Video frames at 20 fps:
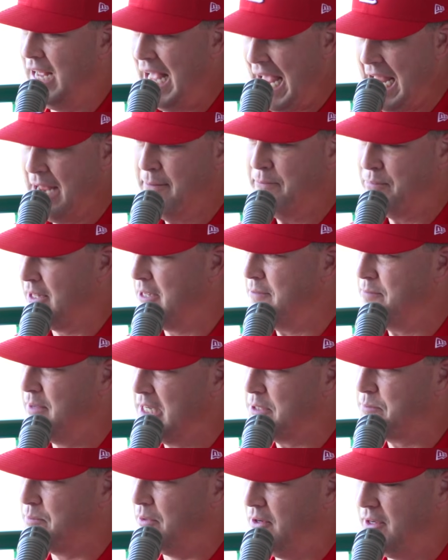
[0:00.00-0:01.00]
and play
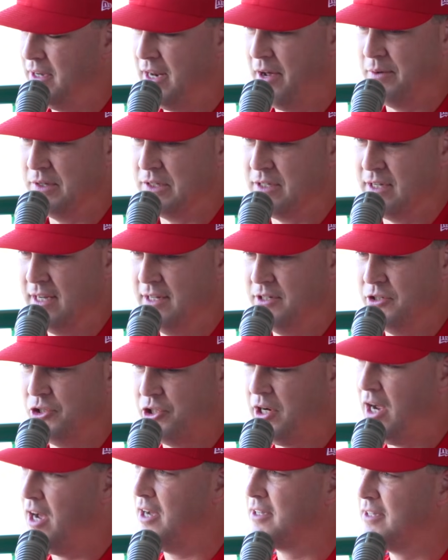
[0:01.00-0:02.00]
baseball. And I was in
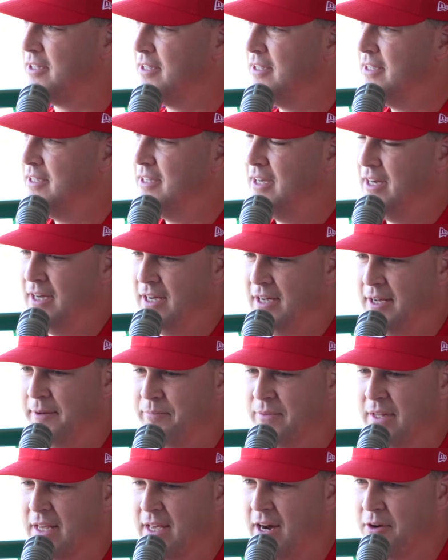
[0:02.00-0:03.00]
shock.
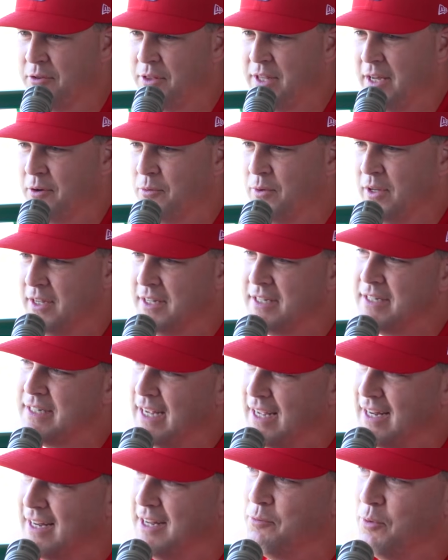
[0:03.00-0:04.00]
I don't think it really
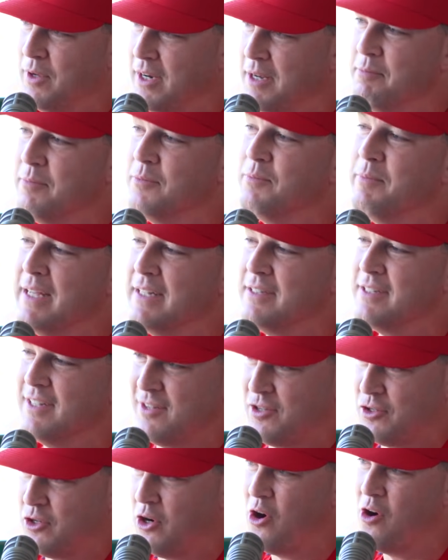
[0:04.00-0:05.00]
set in what it meant to
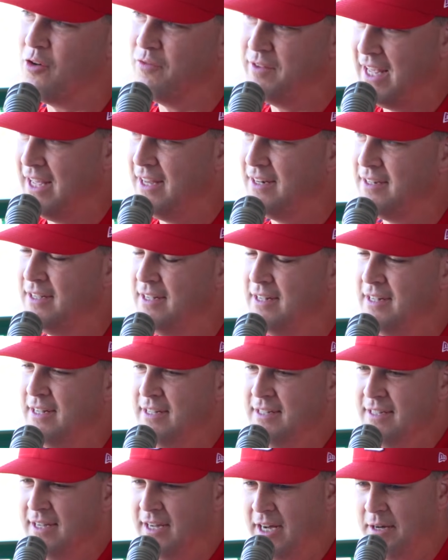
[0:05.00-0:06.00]
serve yet.
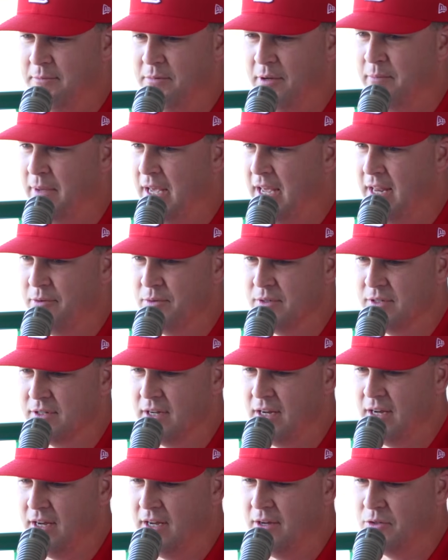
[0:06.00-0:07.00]
But, man, it was
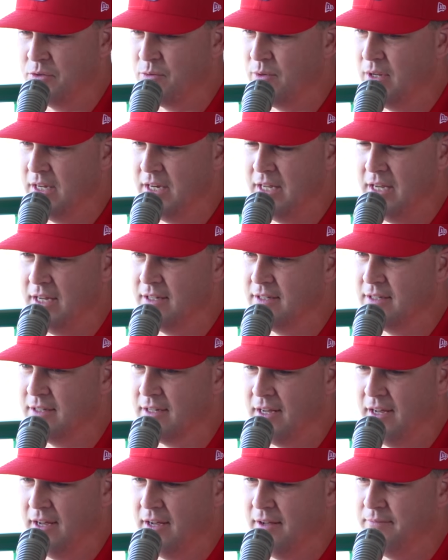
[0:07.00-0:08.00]
really neat.
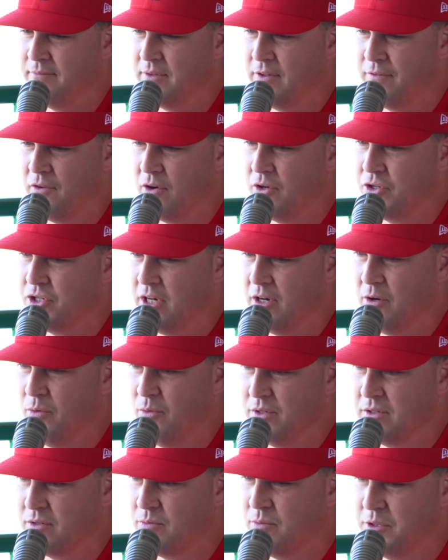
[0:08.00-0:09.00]
The first year
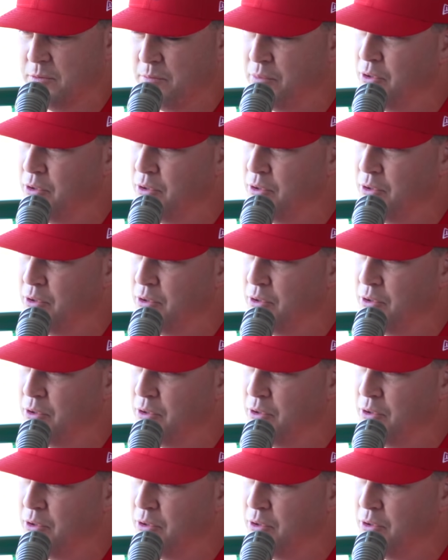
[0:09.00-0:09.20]
was